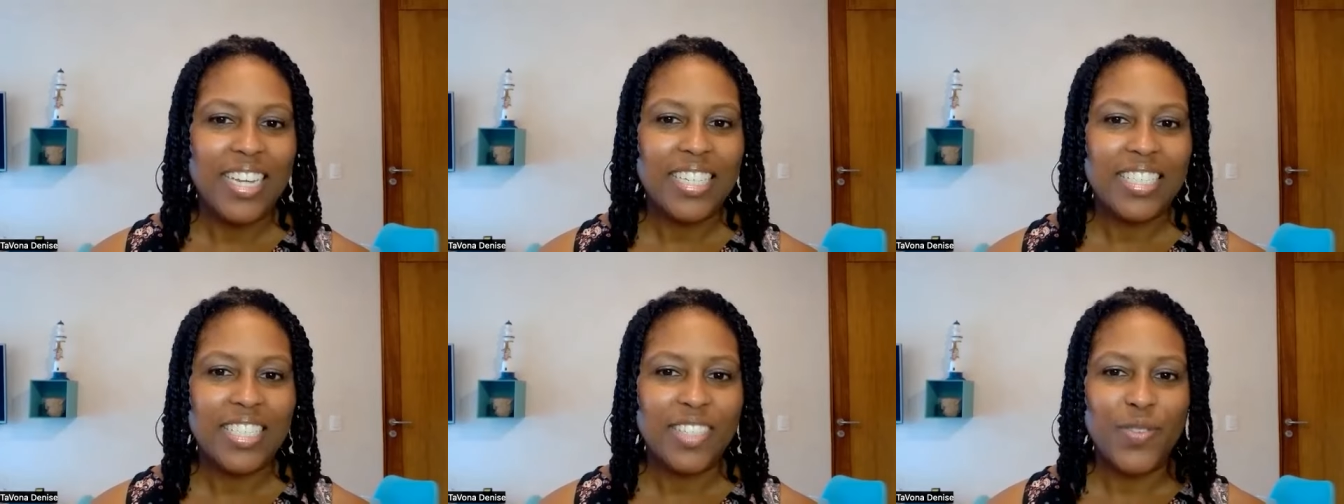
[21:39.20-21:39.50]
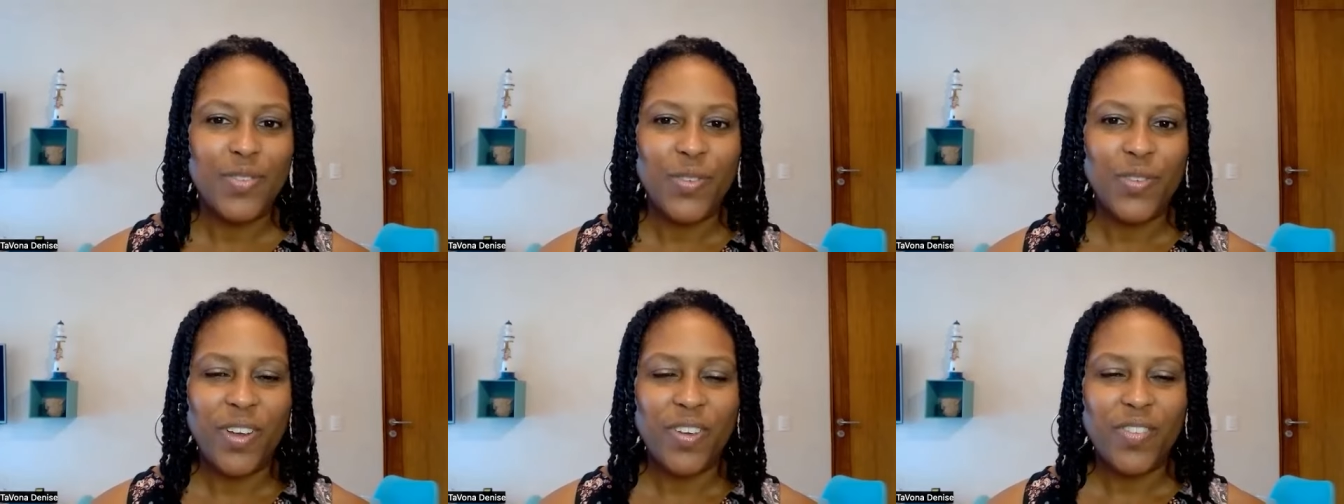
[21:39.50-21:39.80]
is
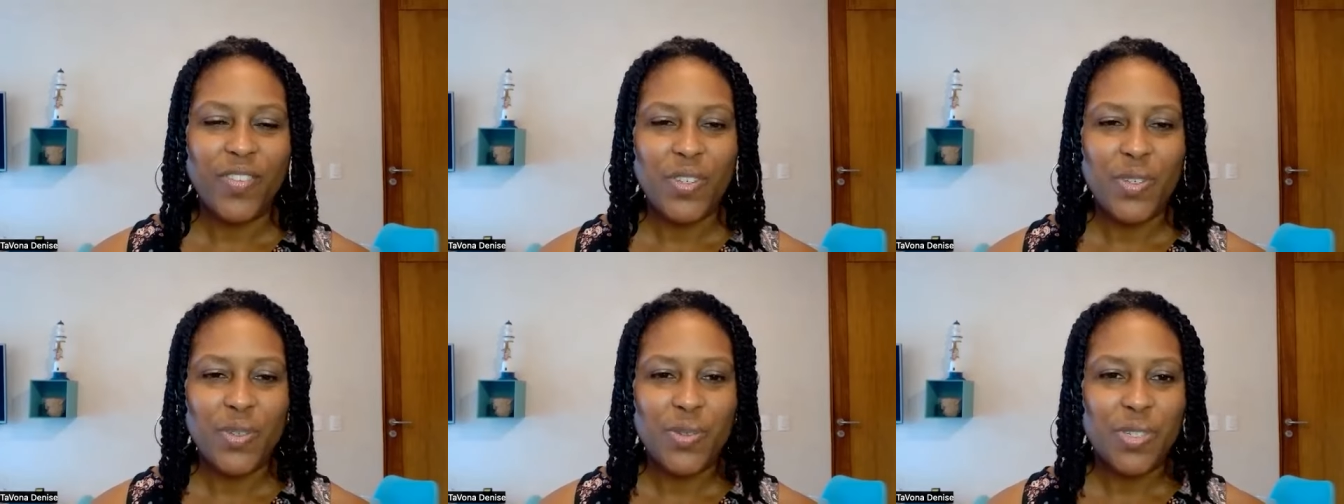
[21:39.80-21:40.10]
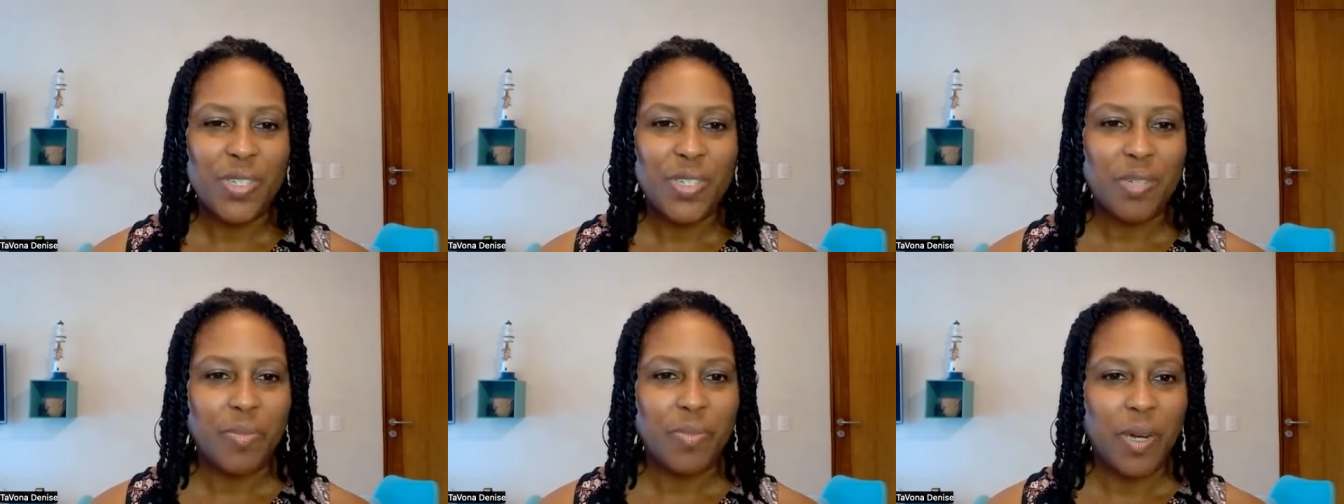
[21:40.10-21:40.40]
if you've ever
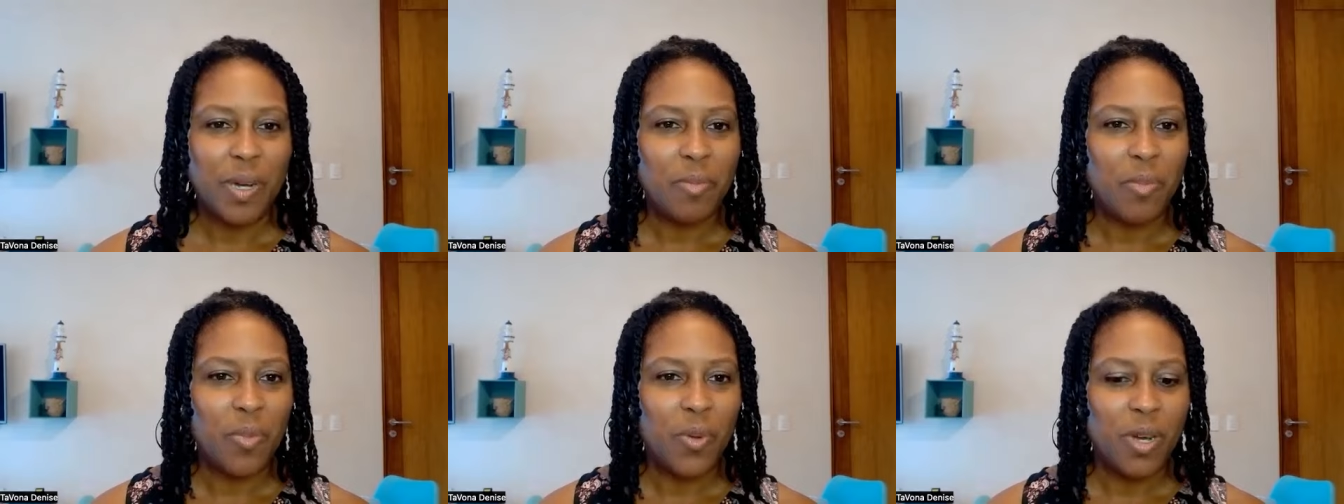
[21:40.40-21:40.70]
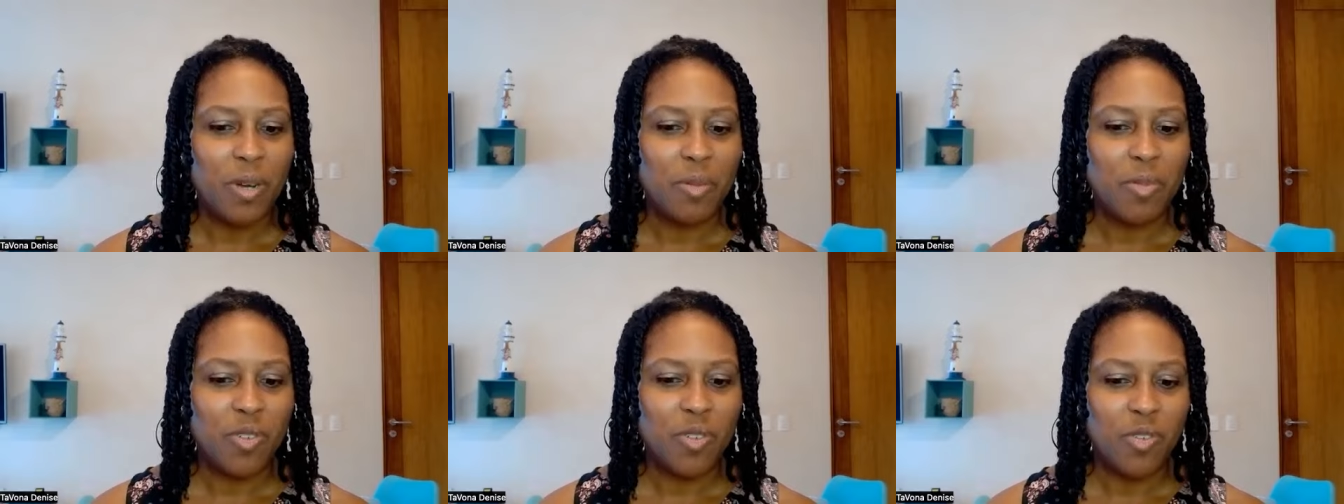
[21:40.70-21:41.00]
used a pump
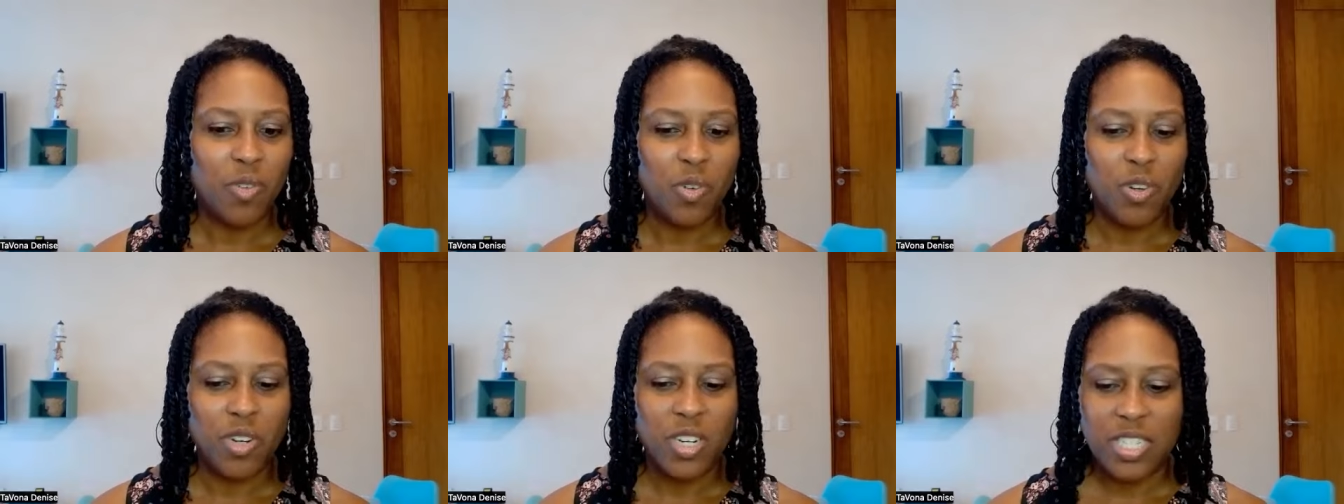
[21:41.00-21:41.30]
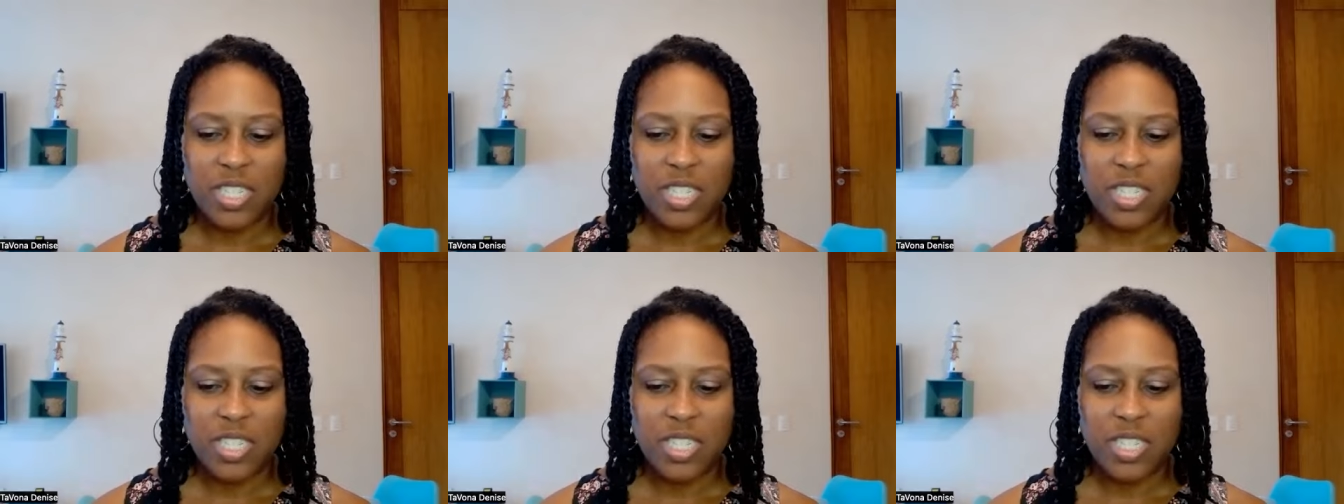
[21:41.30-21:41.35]
well before,